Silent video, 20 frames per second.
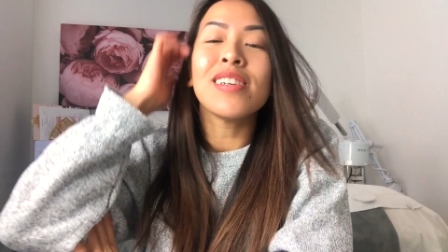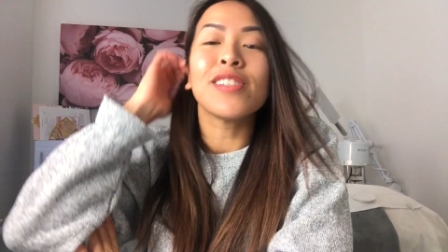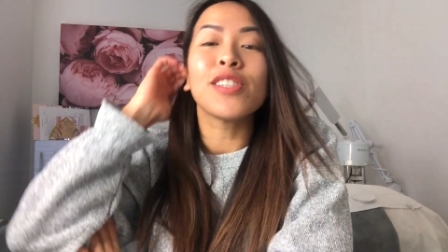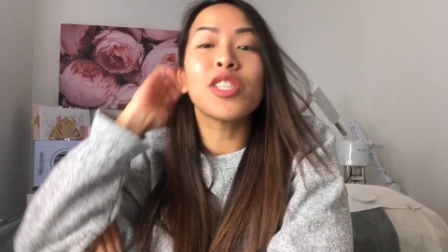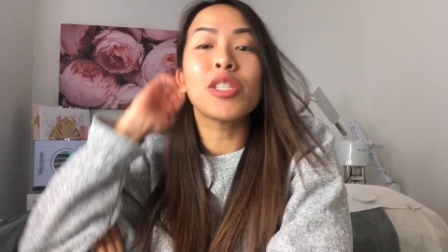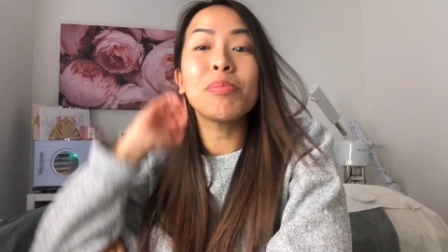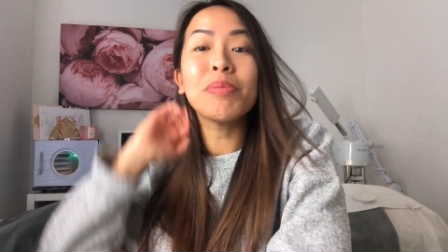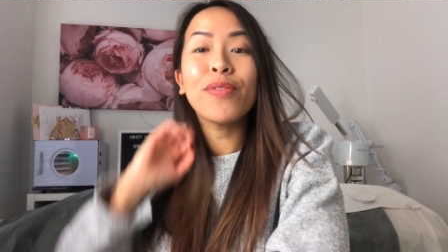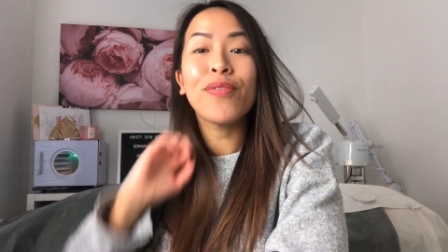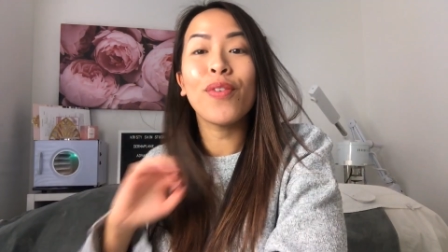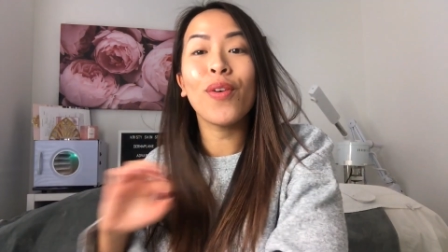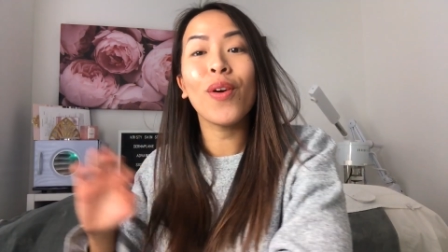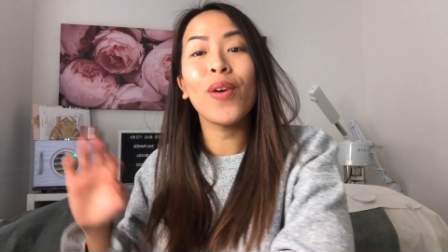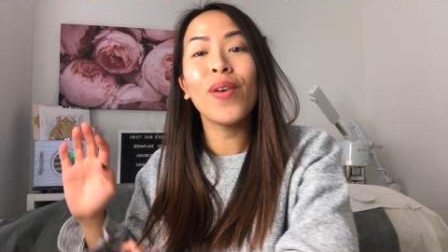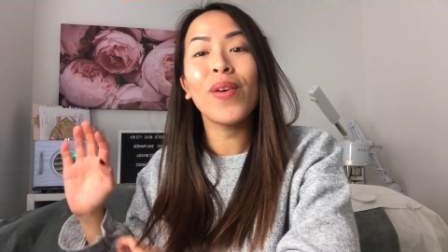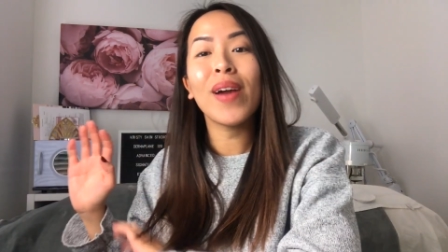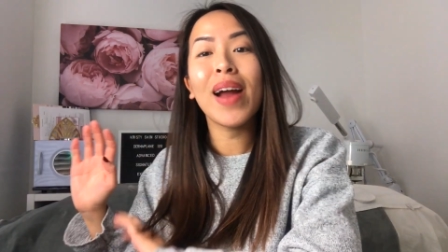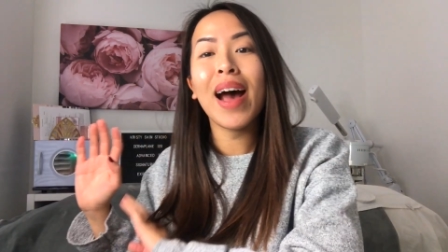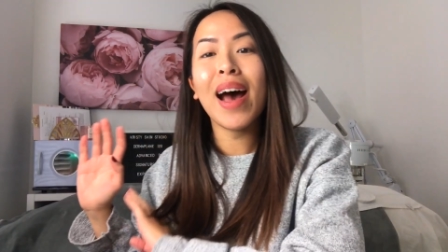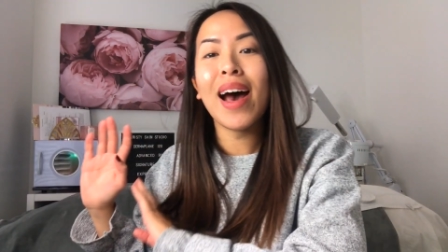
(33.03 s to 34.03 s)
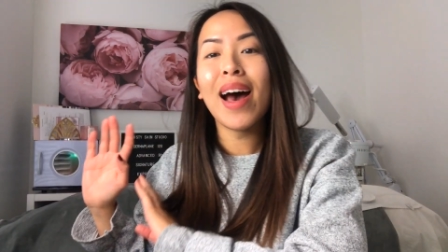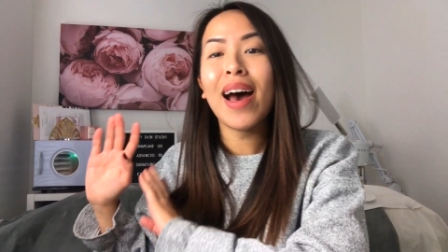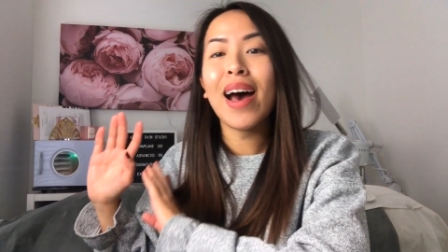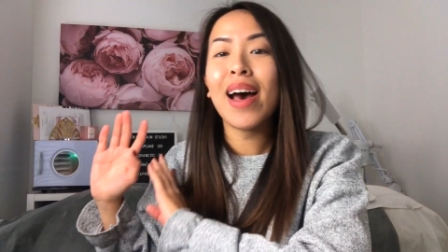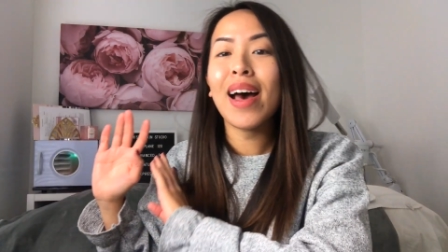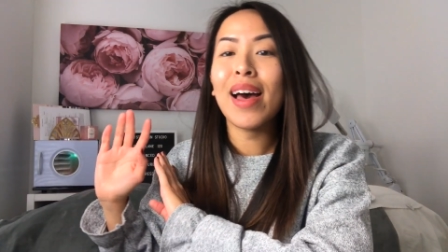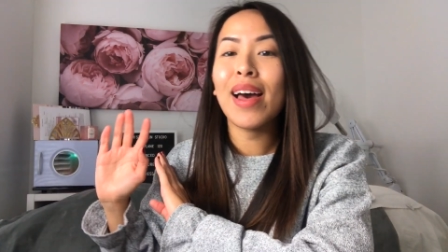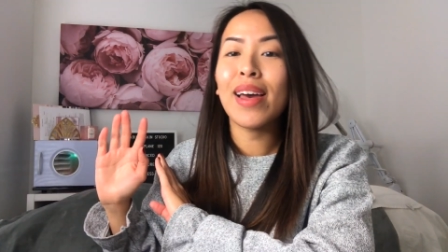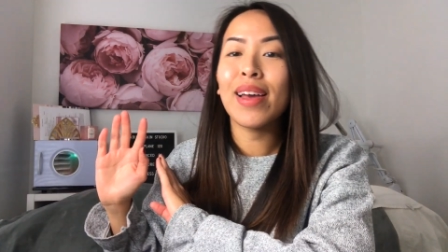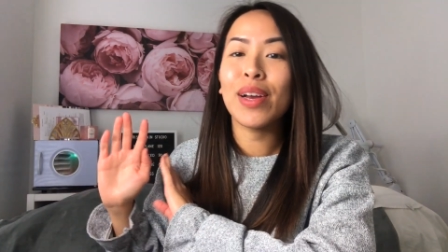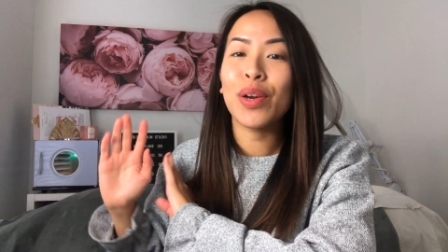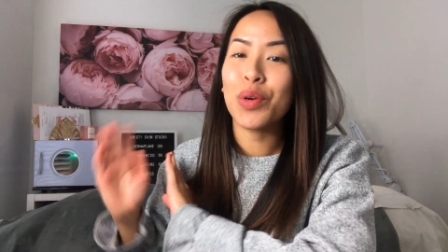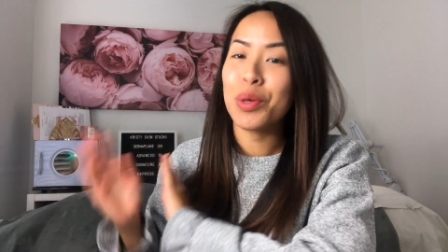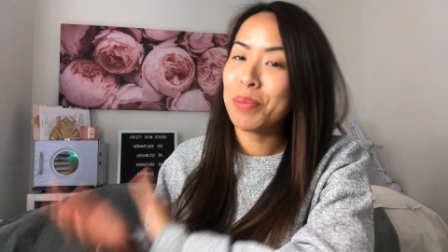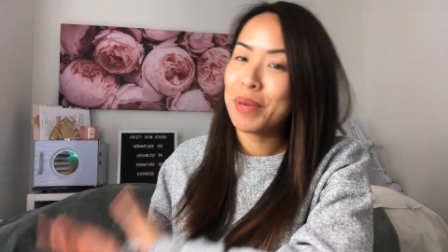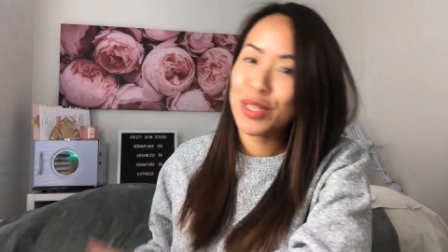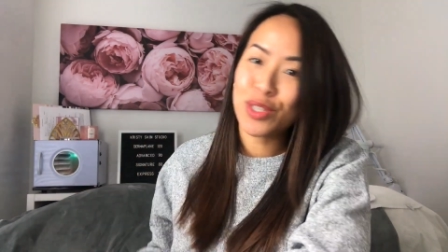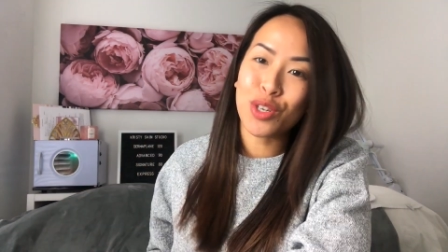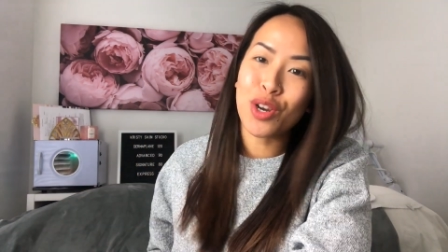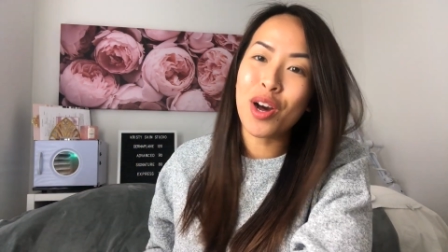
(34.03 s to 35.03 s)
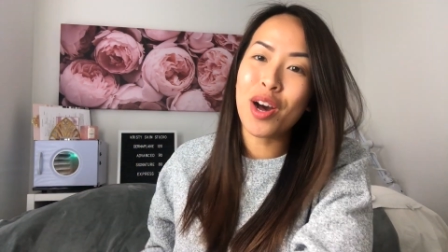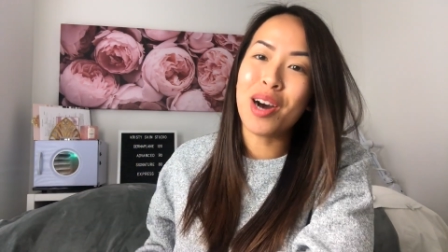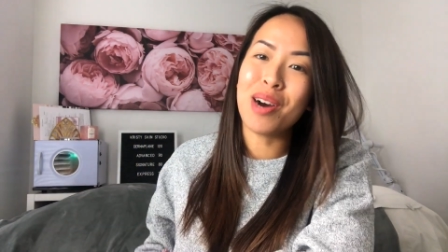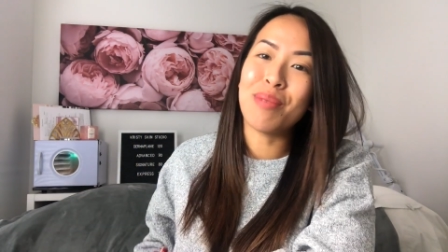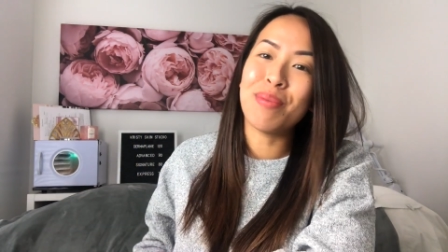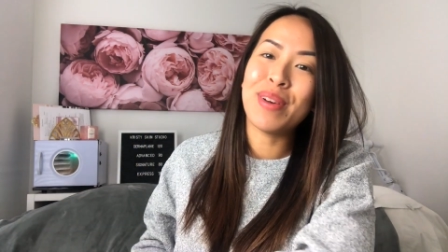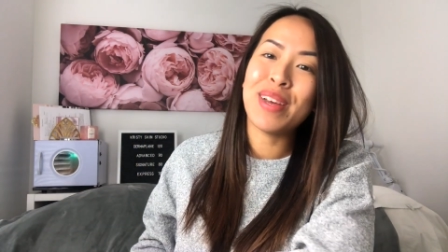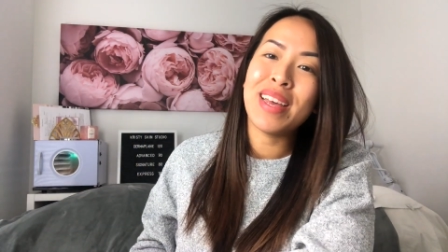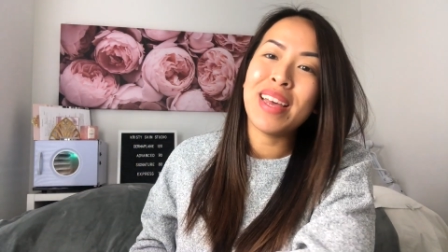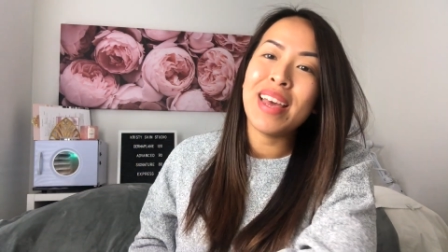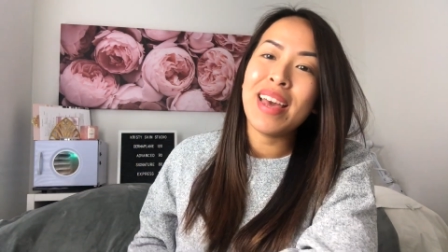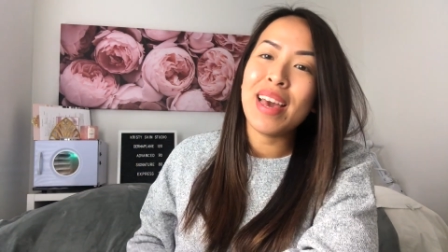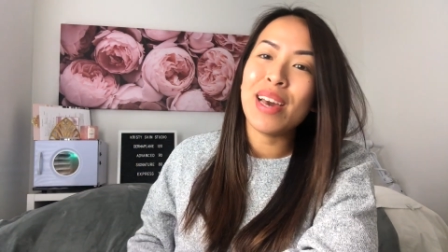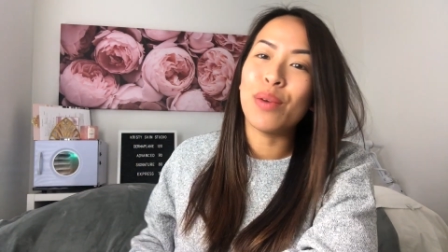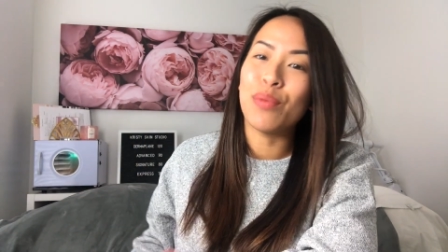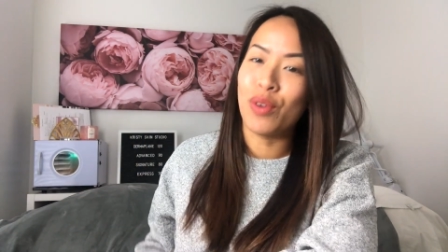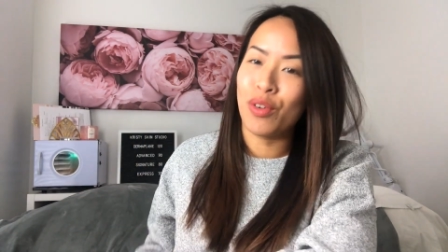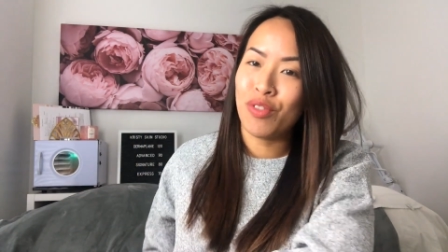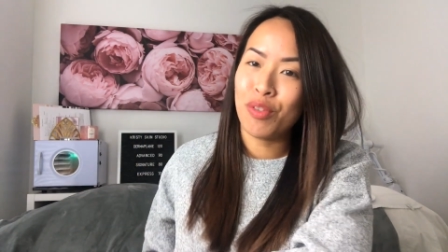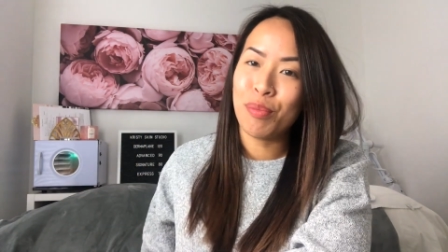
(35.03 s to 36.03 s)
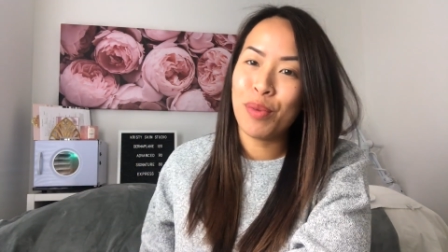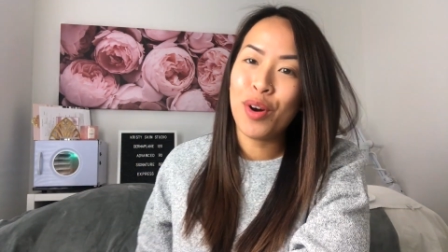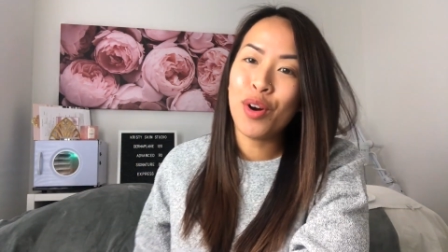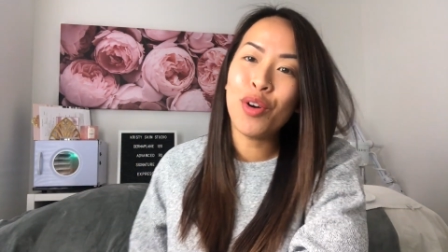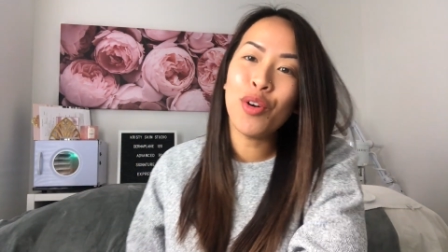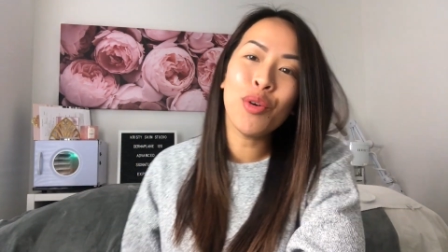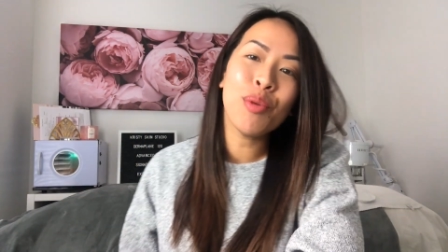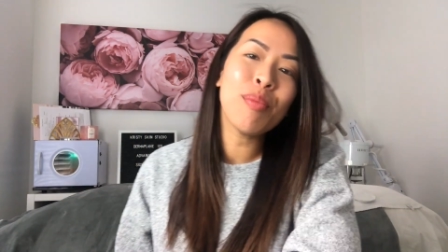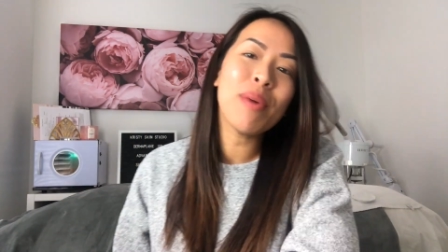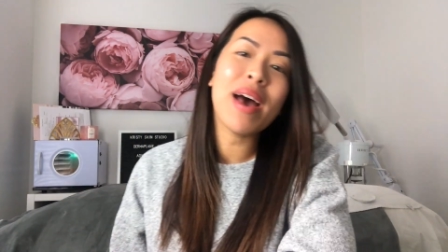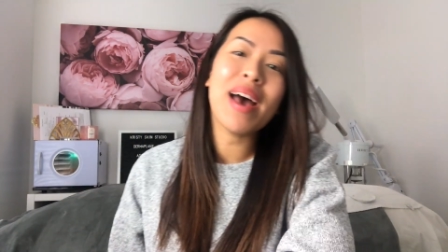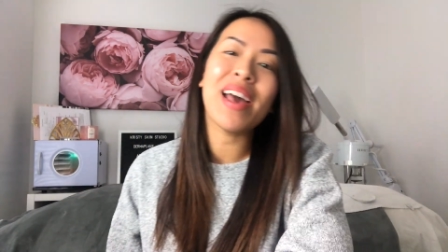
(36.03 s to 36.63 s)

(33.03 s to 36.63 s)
So before I quit my job and work from home,